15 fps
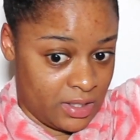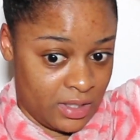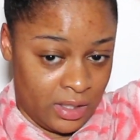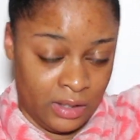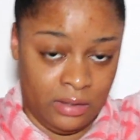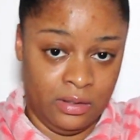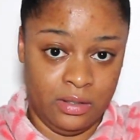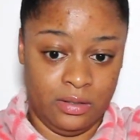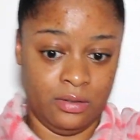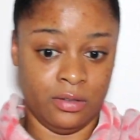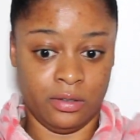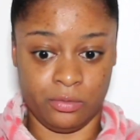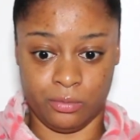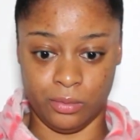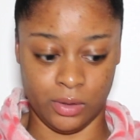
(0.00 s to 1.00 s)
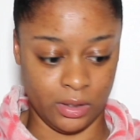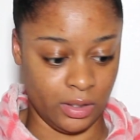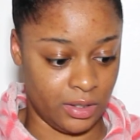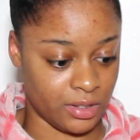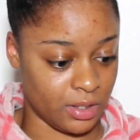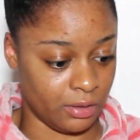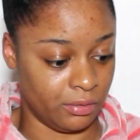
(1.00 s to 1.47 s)
I did not
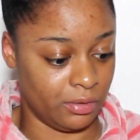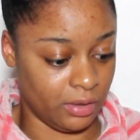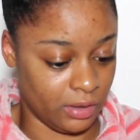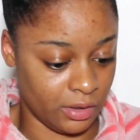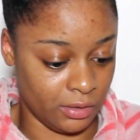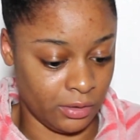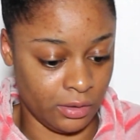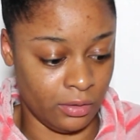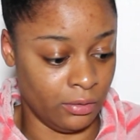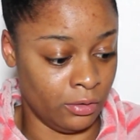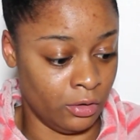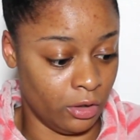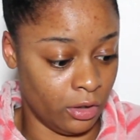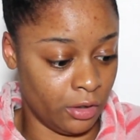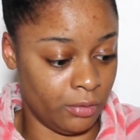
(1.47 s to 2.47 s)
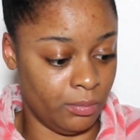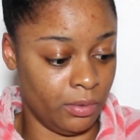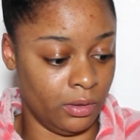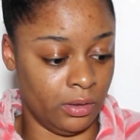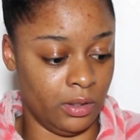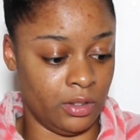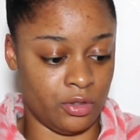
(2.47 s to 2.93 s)
realize how thick it got,
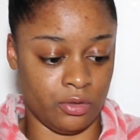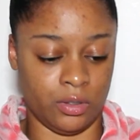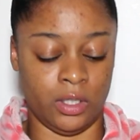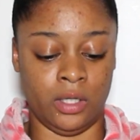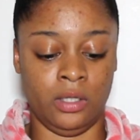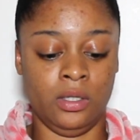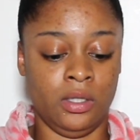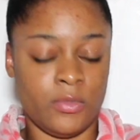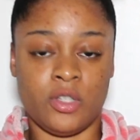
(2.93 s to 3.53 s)
but it's okay.